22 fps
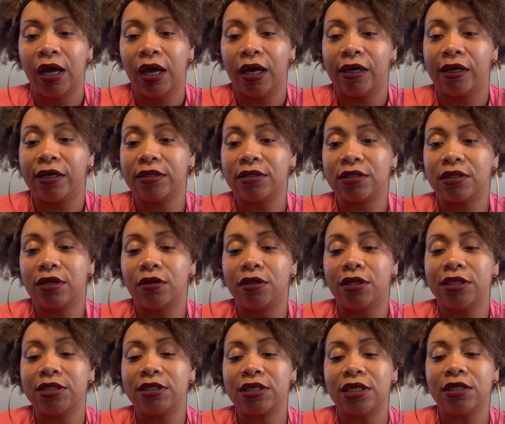And so
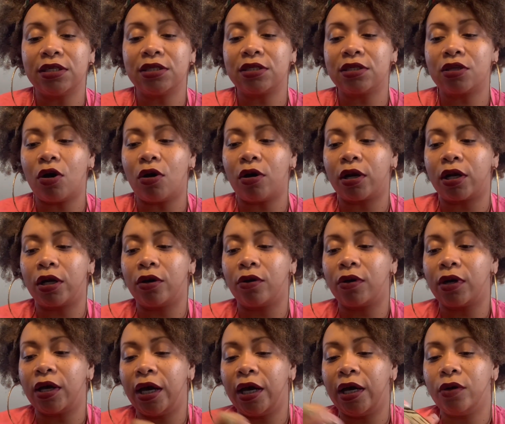let's get started,
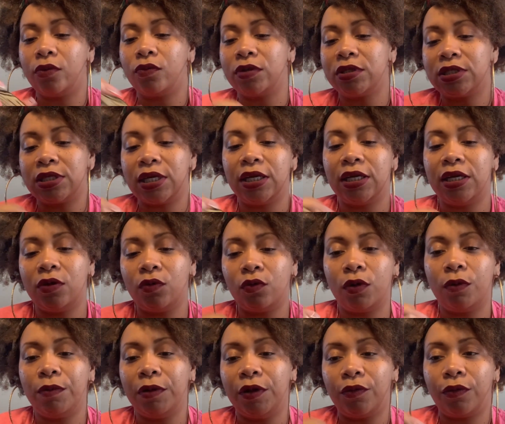okay? What's hidden
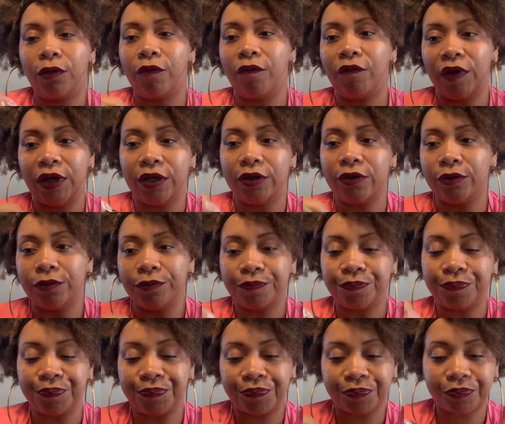will be revealed.
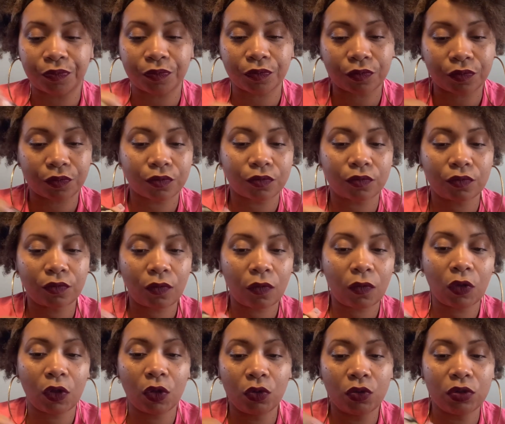
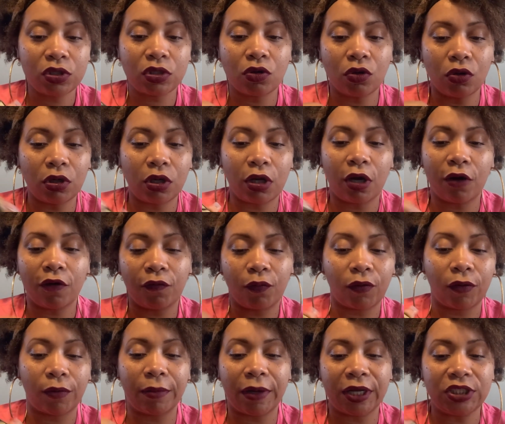What's going on
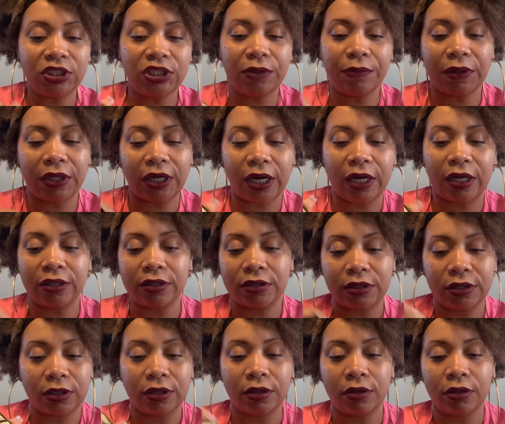for my Geminis?